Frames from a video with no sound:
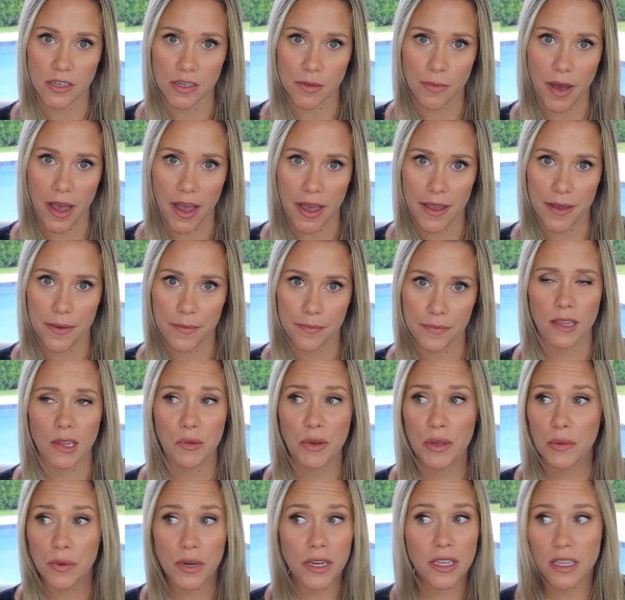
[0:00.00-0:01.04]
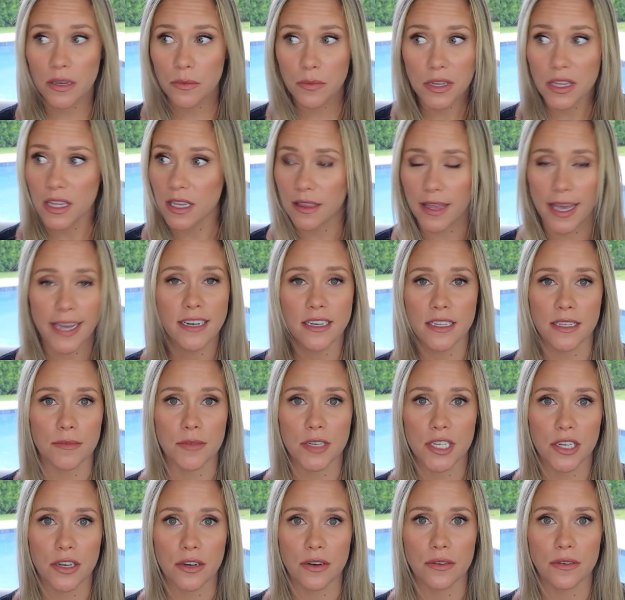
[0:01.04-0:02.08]
to buy. We really, really liked them
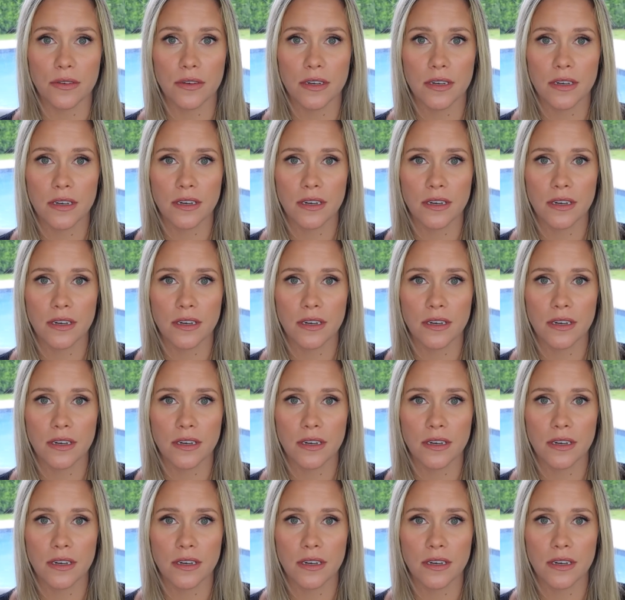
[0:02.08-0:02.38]
too.